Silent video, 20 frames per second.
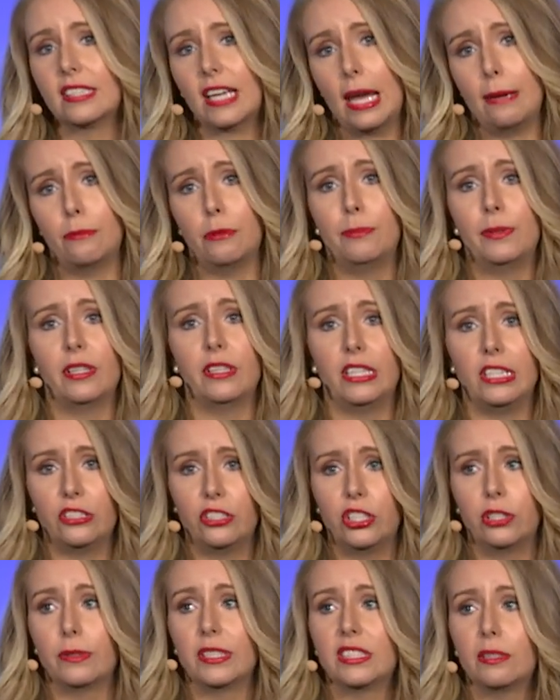capability
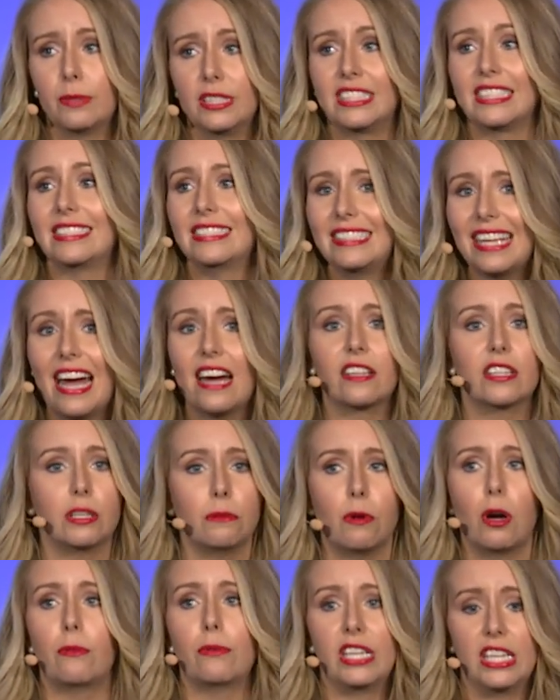to us. It was exactly
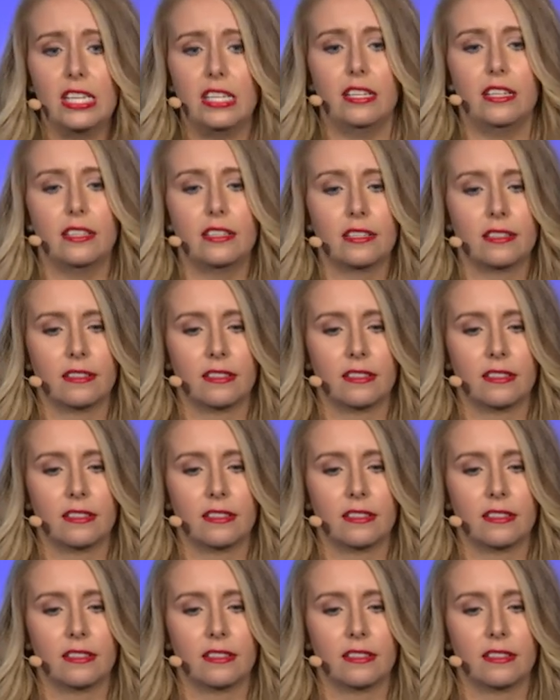what we needed.